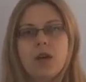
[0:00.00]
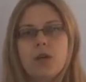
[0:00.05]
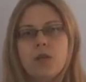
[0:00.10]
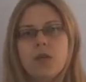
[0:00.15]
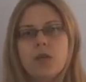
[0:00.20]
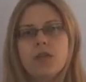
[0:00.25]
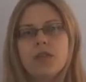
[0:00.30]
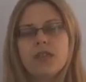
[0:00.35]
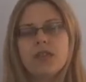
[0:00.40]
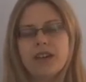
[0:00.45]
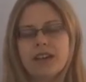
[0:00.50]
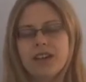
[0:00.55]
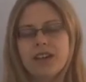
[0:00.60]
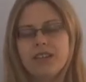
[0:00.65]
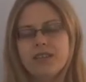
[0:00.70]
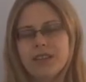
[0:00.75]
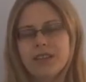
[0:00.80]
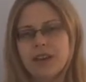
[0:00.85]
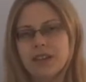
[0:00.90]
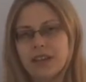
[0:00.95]
One thing I
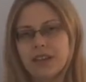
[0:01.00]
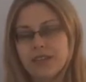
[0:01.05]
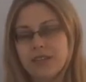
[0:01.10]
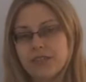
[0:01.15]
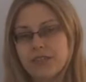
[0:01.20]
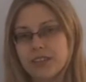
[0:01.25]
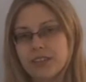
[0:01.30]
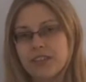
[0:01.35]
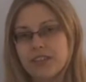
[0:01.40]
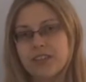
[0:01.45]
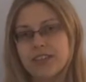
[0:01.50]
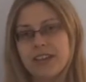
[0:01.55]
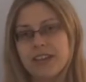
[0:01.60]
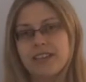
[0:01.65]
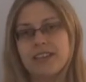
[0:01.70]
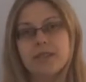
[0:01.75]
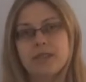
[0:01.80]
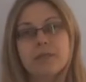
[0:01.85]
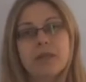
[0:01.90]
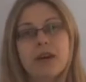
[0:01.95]
found after I
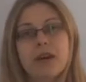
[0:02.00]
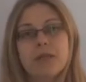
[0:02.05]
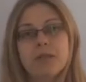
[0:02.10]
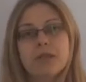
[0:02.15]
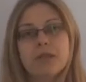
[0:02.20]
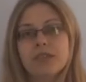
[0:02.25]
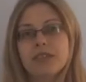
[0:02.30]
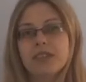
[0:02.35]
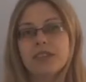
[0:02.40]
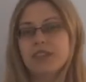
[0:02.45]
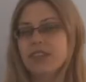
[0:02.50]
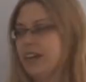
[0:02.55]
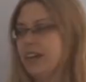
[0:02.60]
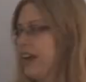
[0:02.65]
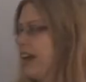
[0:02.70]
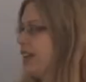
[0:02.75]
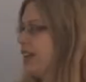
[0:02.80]
created mine was that the